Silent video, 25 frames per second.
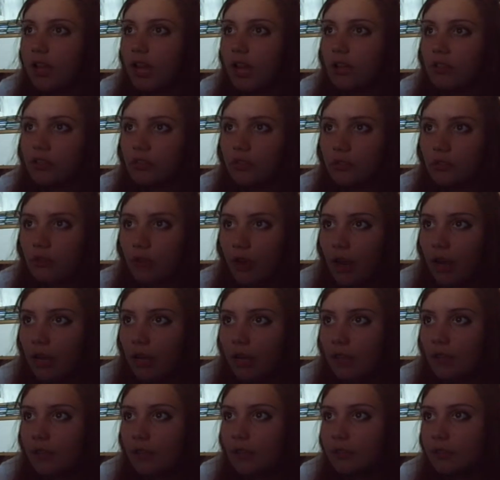Catcher in the
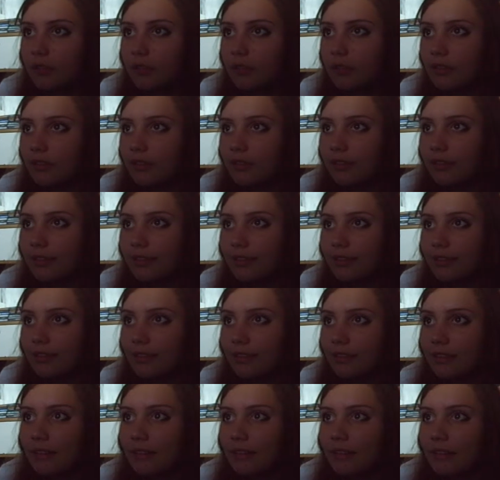Rye.
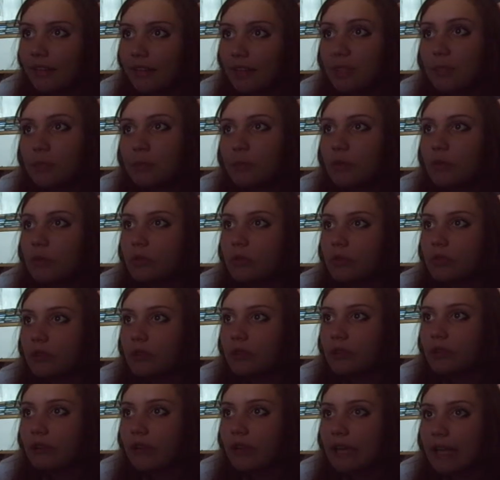Gatsby was a
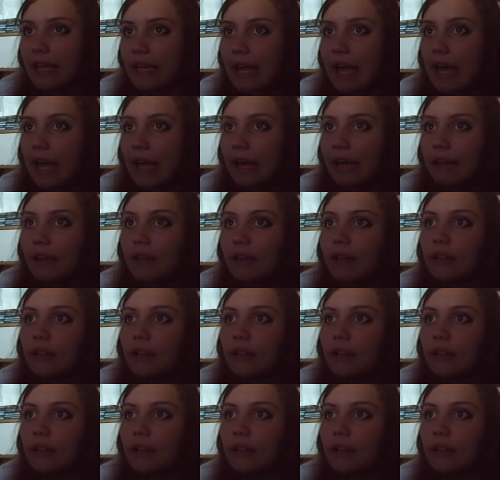real great guy.